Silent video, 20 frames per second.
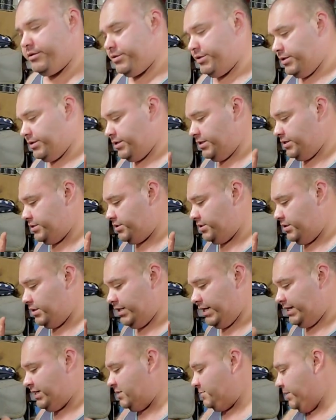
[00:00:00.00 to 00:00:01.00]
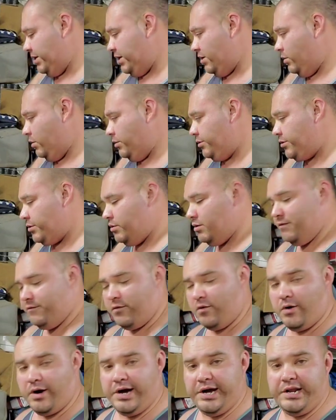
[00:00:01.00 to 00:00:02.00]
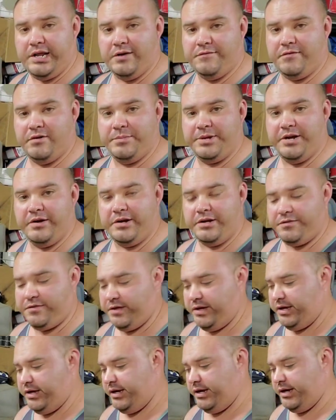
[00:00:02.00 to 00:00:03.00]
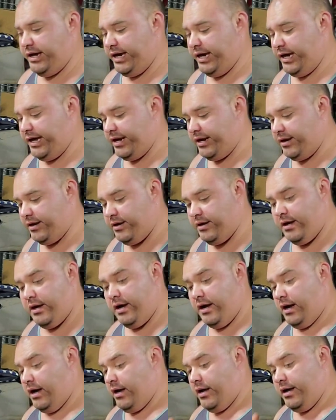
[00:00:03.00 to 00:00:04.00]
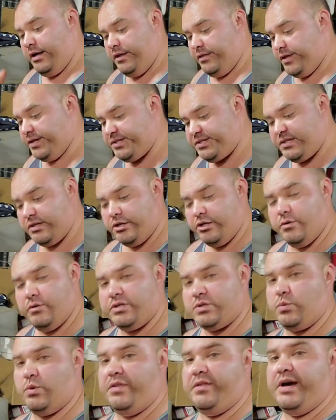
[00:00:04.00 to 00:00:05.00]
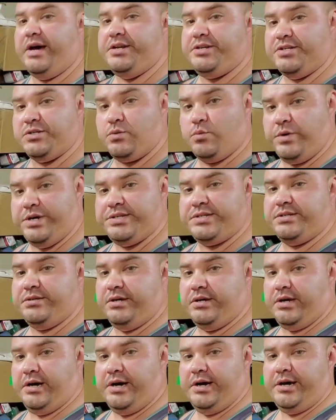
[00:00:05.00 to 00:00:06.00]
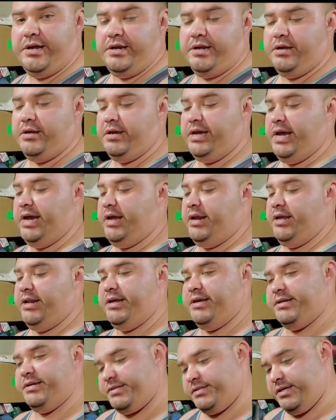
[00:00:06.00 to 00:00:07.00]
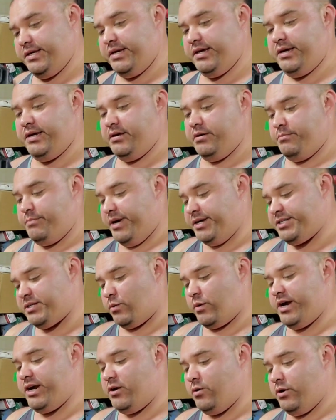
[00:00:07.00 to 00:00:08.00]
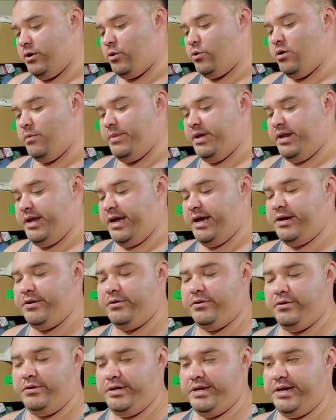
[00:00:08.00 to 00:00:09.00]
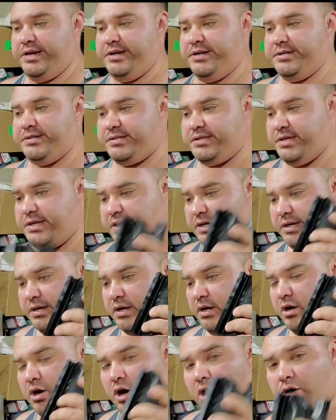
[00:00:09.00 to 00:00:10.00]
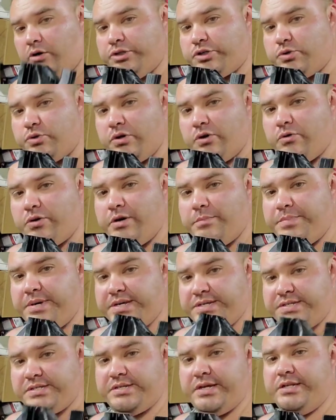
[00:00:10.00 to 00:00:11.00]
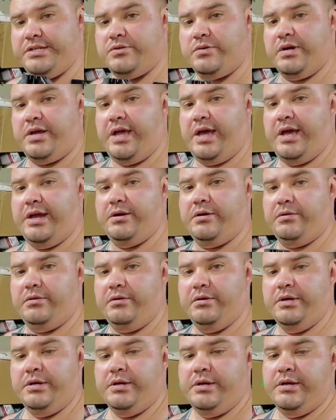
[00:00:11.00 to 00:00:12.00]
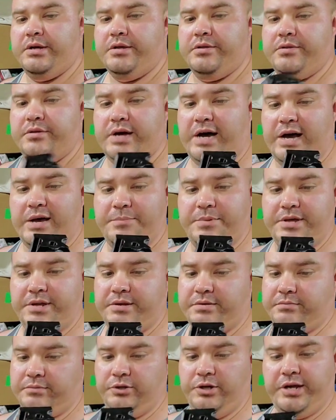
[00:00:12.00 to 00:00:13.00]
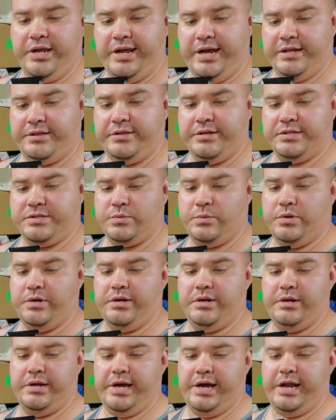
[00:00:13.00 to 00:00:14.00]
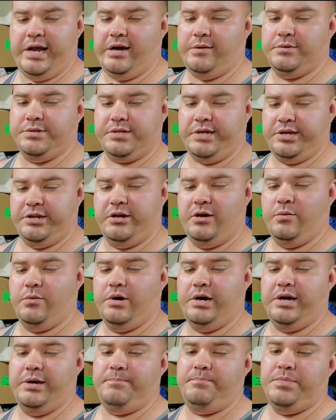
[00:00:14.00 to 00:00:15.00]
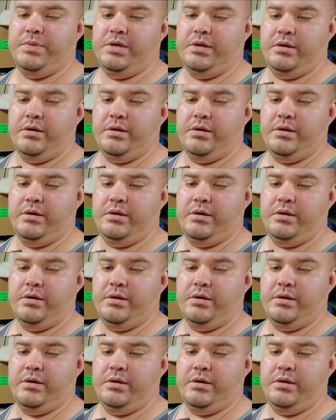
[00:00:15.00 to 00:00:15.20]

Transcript: there is, I just been going through a variety of them and everything, and this is the newest one that I just recently got, and it is the Mazurenko equipment handle. It is the Ultra Grip Eccentric handle. I've been looking at this one, and I was like, you know what?